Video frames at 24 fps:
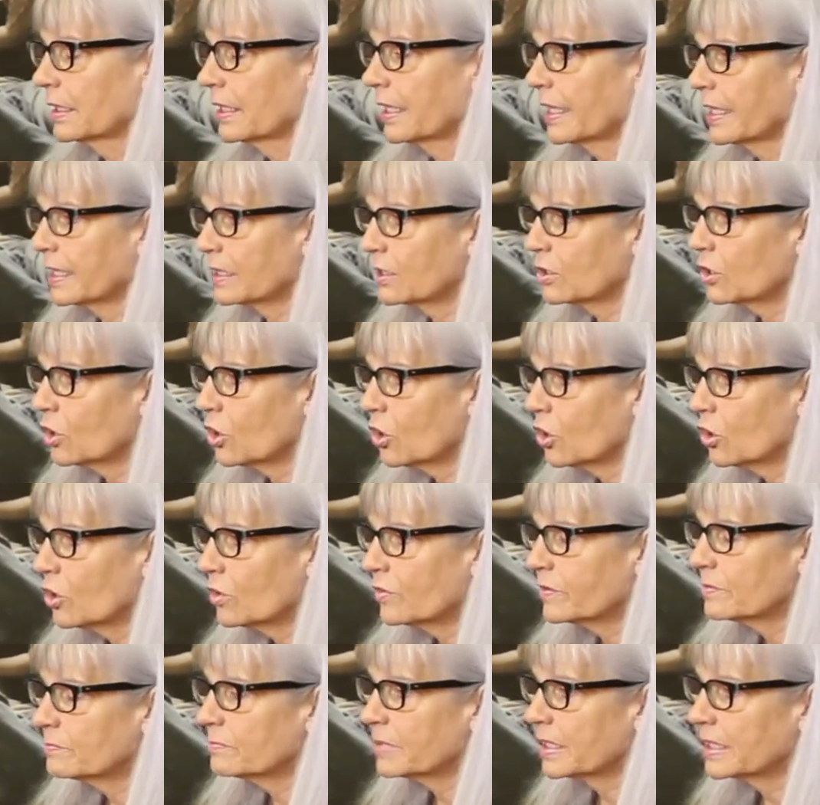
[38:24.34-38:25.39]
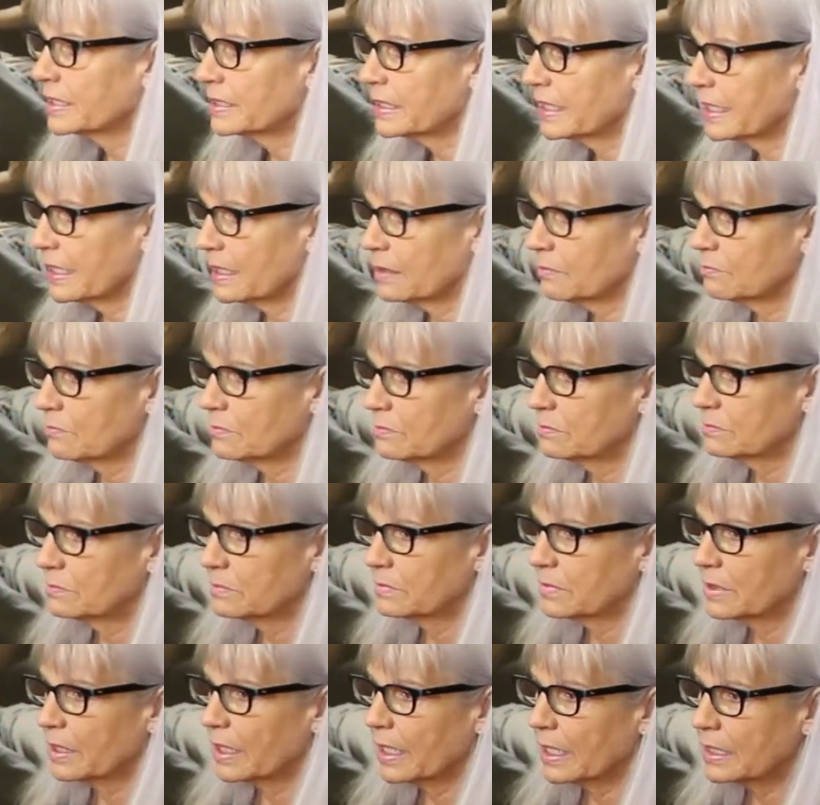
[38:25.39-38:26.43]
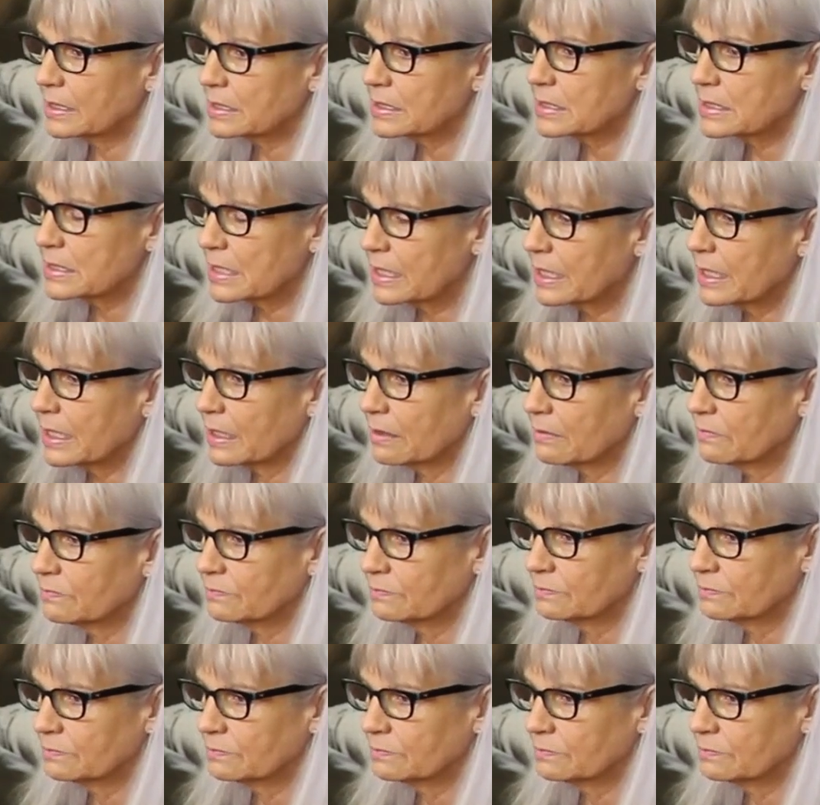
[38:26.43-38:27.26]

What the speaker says: and call them by name and say,